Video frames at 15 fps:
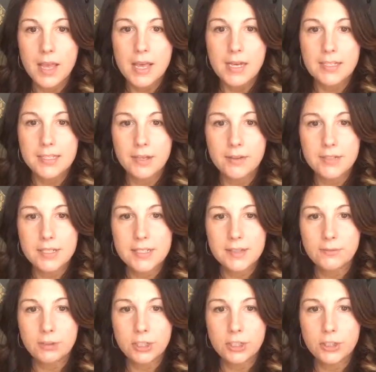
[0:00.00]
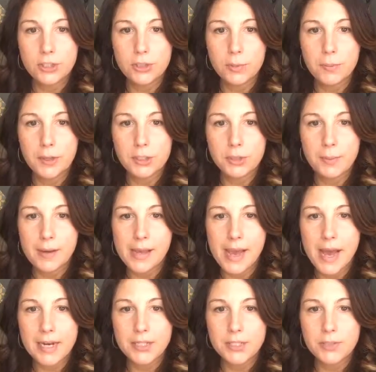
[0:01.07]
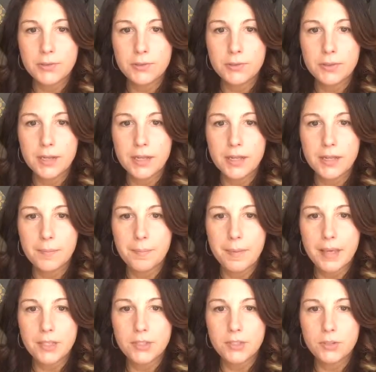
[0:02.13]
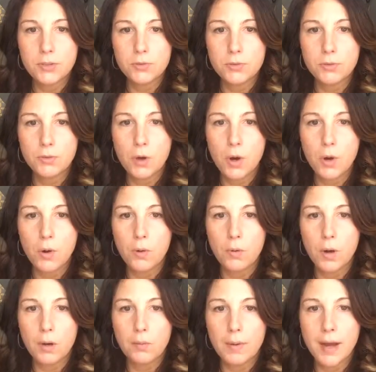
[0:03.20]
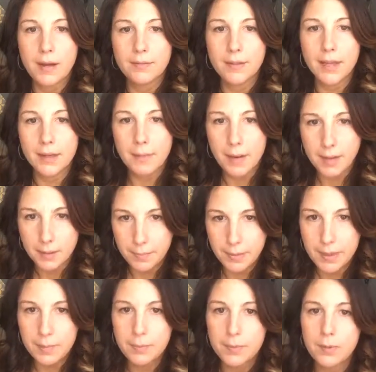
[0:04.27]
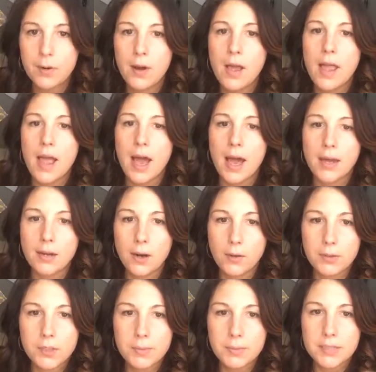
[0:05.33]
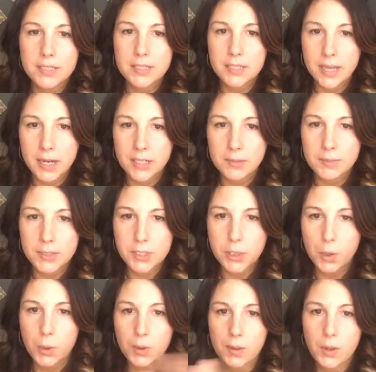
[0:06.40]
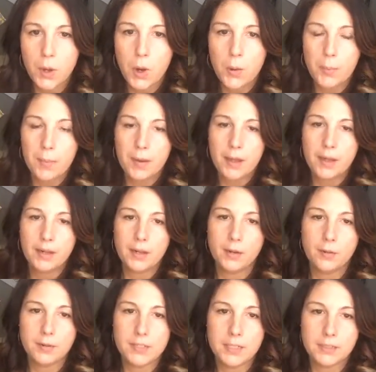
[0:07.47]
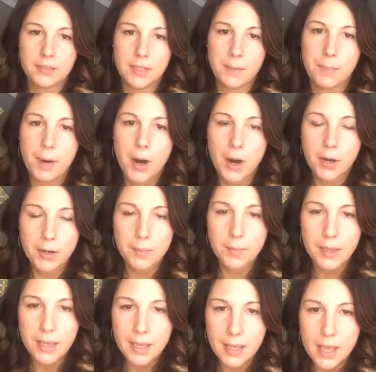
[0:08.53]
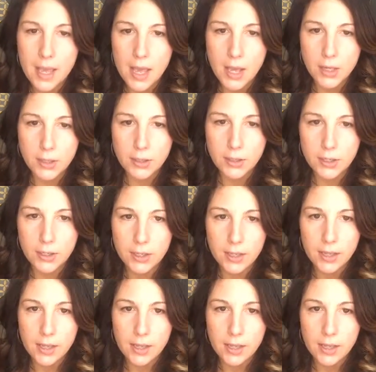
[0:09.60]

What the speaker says: Sarah says, I've changed so much in my attitude. It makes you grow around like-minded people. I had always been scared to be totally open and always held that part of me. Good.